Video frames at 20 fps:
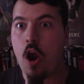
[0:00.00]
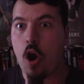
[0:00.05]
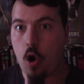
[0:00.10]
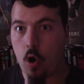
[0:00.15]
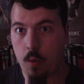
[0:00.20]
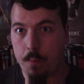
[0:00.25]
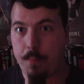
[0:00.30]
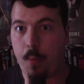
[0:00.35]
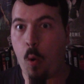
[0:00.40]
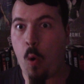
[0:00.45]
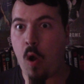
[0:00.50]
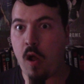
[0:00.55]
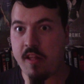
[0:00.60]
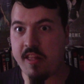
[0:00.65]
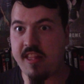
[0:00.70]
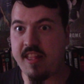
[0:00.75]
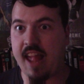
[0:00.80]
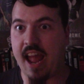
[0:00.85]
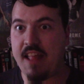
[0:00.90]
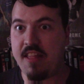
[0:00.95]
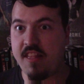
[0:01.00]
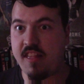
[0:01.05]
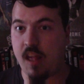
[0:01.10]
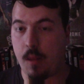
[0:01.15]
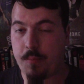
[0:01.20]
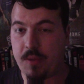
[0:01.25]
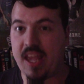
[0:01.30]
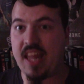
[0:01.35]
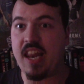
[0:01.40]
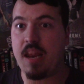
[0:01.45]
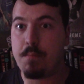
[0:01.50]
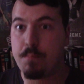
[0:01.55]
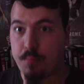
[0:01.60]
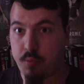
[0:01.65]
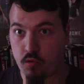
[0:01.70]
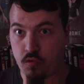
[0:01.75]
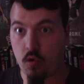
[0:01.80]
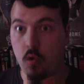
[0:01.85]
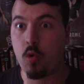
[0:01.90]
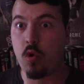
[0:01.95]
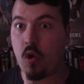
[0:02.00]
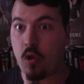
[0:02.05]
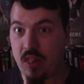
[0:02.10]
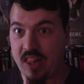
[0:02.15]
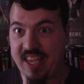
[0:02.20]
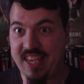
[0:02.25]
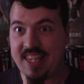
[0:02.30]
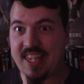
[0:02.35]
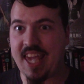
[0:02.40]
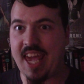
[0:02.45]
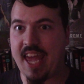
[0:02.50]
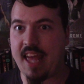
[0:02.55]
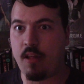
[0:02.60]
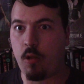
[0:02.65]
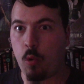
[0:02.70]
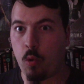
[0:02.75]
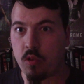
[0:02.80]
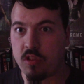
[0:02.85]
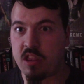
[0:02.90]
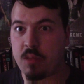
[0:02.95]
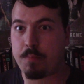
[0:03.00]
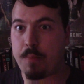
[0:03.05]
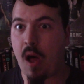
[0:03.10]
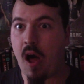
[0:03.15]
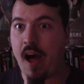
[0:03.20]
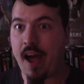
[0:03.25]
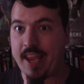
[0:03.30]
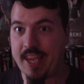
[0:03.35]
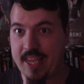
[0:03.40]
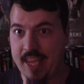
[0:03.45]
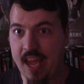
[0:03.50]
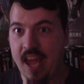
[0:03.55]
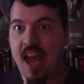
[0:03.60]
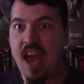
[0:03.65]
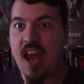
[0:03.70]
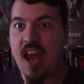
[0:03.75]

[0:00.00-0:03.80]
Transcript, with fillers: her boss ends up getting brutally killed by